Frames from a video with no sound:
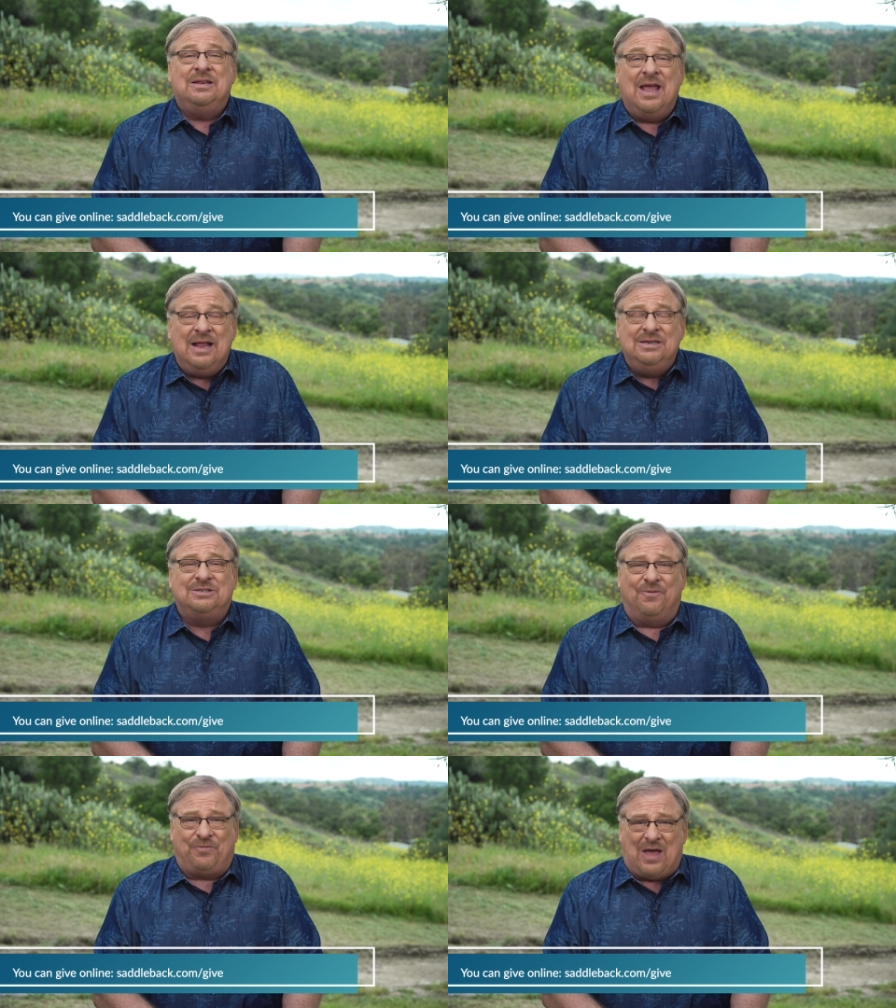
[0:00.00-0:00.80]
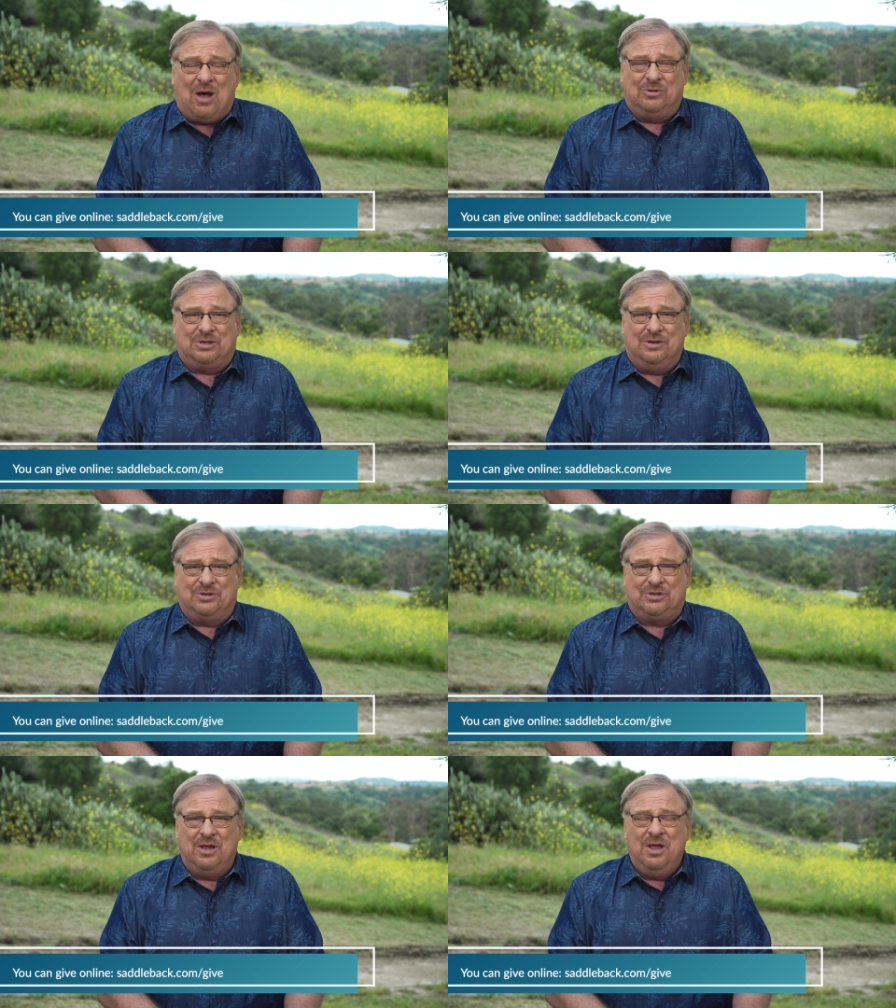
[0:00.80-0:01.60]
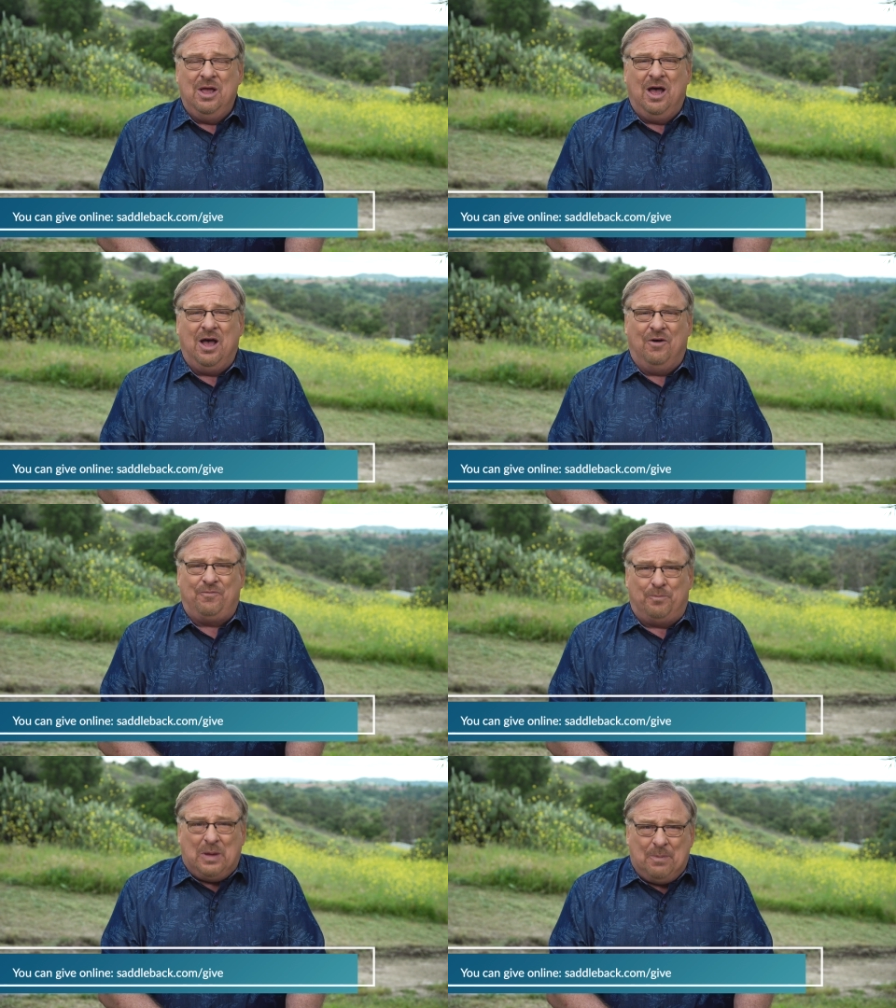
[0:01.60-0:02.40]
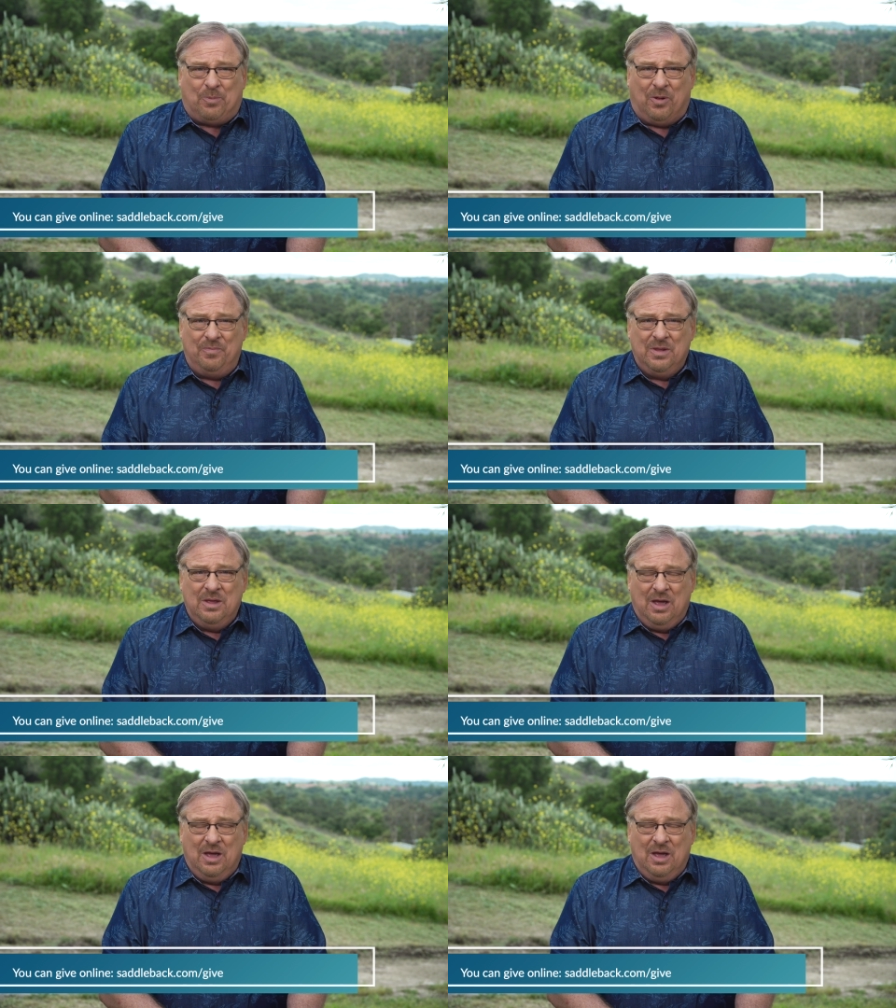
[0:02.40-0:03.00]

tens of thousands of people.